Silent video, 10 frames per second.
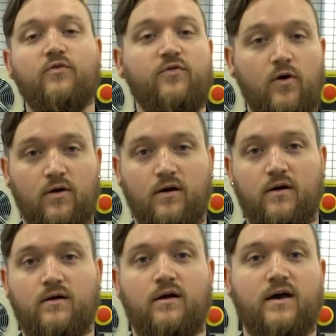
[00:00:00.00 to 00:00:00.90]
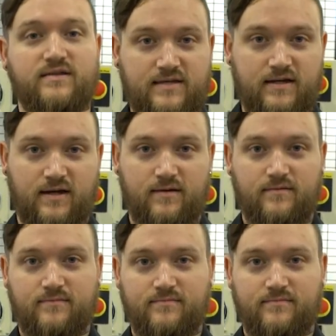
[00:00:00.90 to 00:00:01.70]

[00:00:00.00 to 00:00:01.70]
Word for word: 4 acieta